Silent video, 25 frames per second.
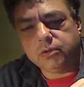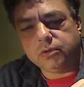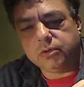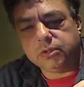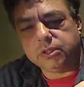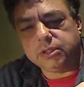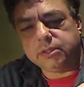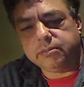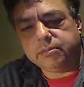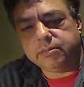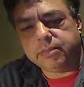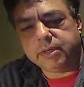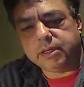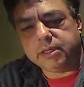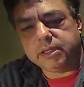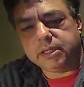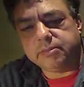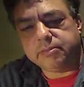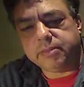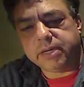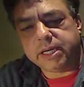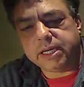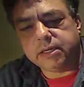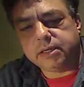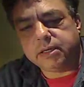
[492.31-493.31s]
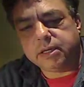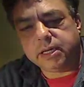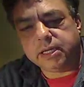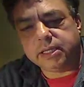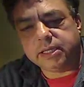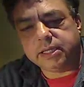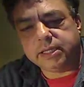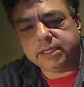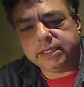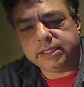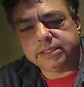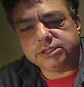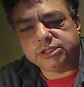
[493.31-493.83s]
or the main guy
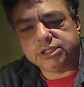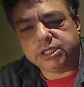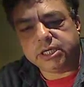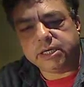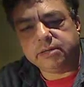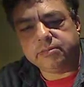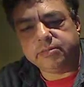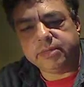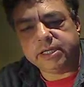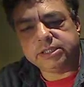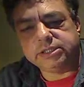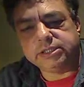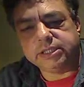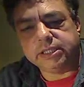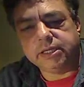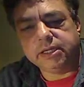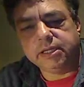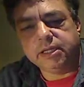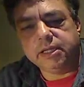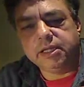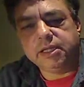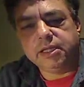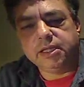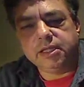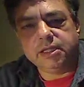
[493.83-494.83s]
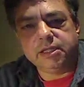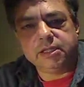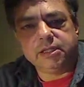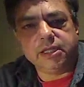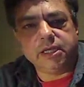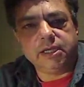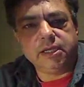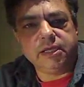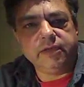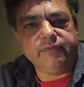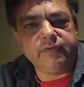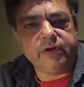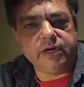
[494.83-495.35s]
that does shade matching.
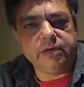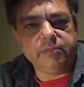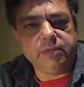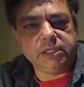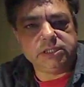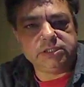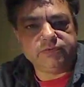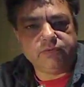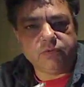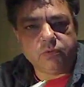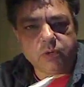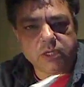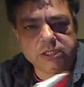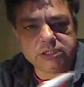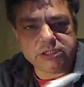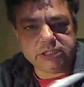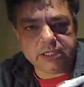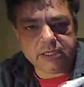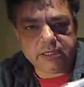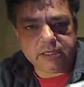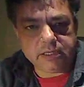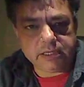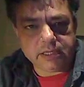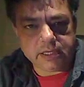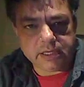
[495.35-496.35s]
Thank you very much for watching,